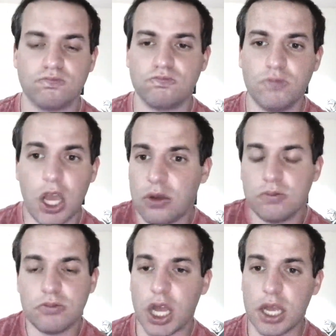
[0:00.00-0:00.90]
No,
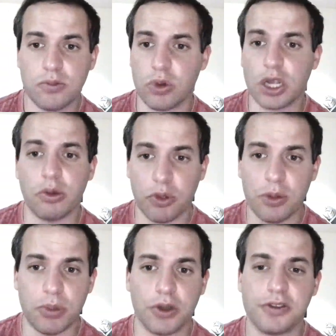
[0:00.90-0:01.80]
we're going with the
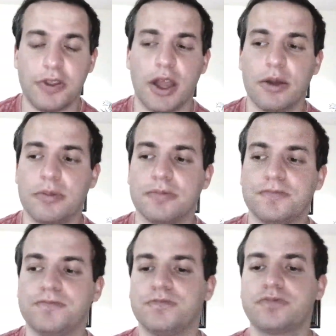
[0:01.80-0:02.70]
books there.
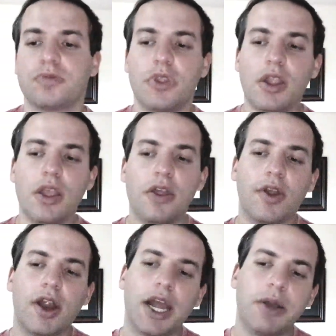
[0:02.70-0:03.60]

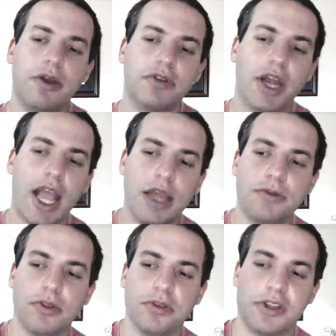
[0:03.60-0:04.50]
There are, however, a
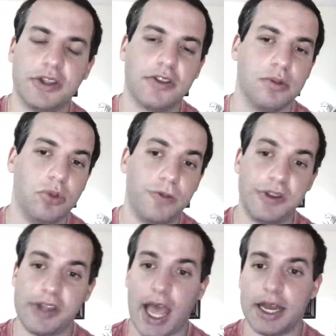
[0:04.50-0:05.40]
handful of scenes that the
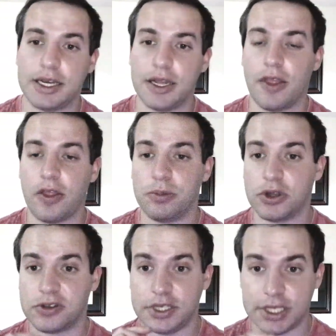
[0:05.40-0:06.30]
movies added in that the
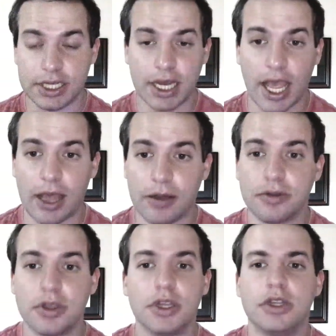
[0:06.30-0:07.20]
books didn't have,
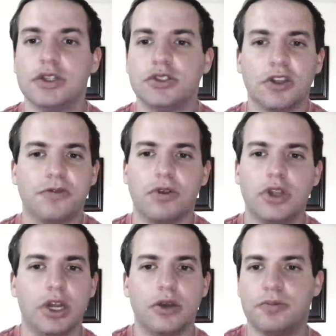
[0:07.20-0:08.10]
just for,
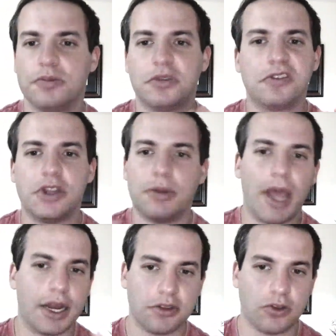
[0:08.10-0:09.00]

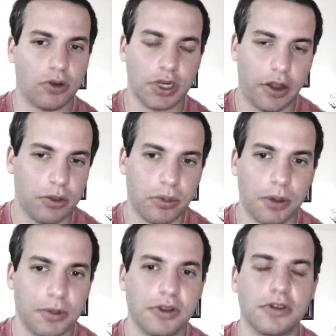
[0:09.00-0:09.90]
cinematic storytelling
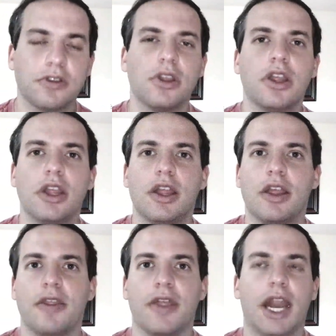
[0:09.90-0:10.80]
purposes,
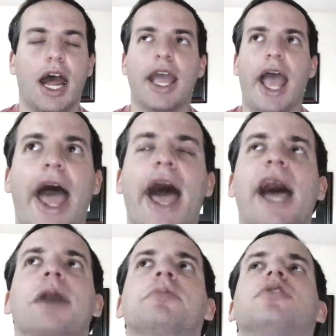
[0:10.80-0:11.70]
that I
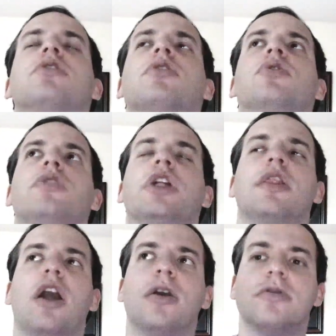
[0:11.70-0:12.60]
absolutely
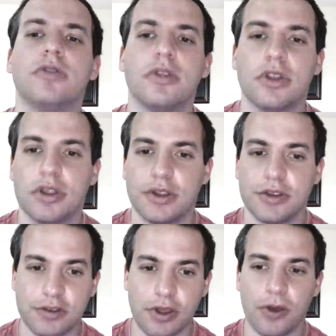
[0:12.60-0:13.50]
love.
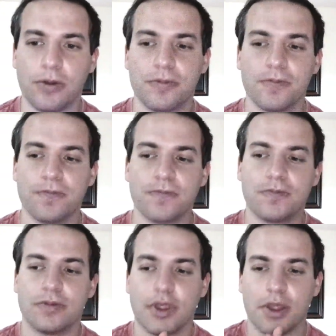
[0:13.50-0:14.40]
So,
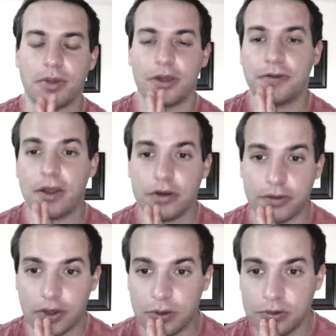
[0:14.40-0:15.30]
my favorite of
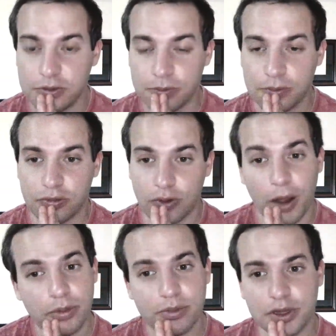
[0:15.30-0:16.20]
those
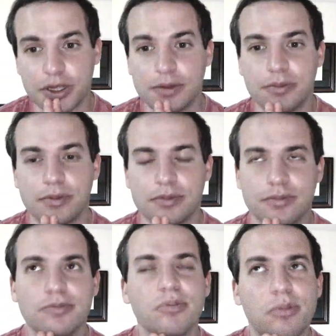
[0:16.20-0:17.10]
probably
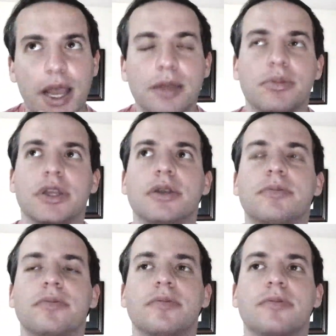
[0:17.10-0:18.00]
might be
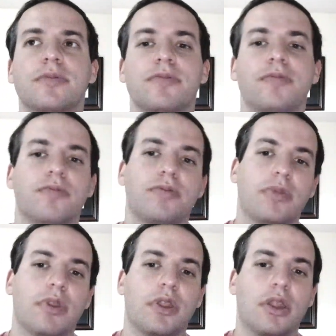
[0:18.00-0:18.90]

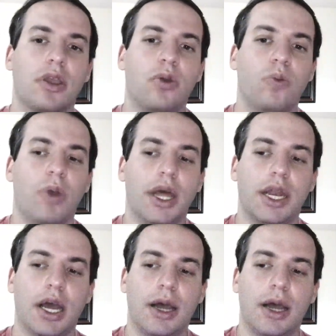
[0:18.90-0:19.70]
when